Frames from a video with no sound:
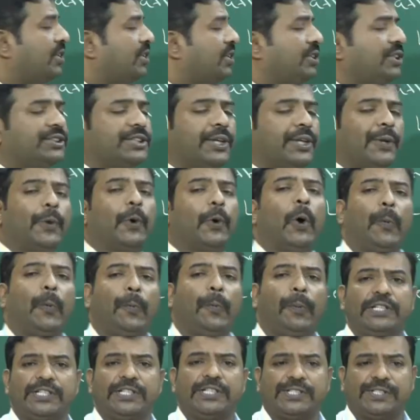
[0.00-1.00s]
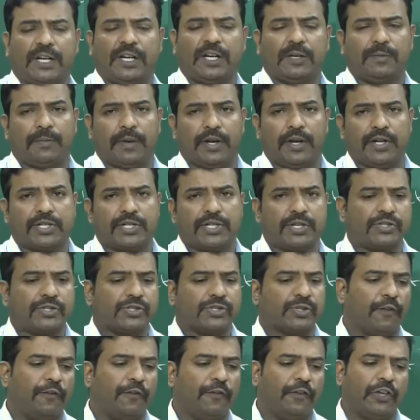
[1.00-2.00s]
now this is an open statement,
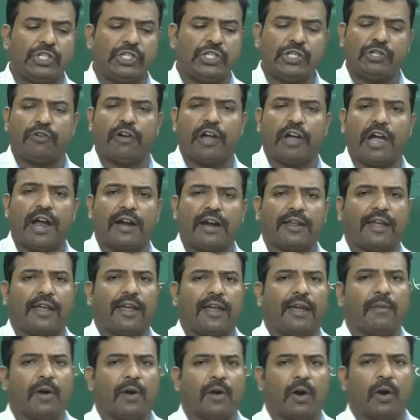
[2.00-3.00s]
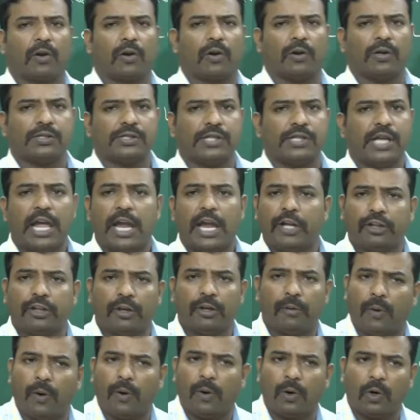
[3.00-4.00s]
so which you had came across
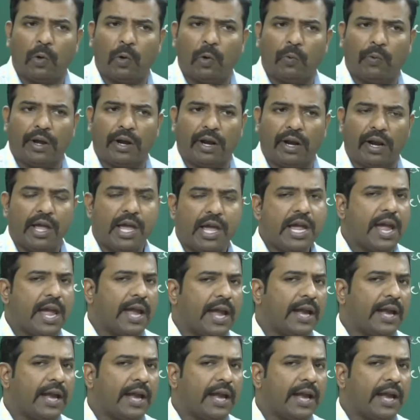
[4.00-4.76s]
in the module 1.